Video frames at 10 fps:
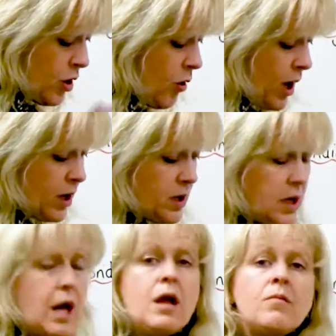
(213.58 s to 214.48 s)
know how to
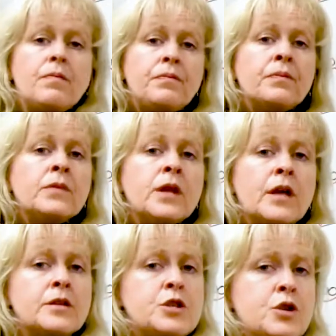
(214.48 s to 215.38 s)
name
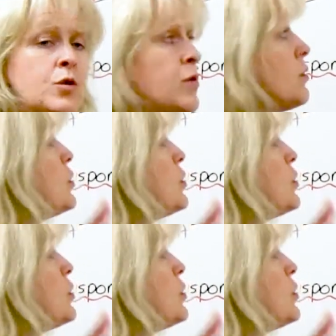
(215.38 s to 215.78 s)
that two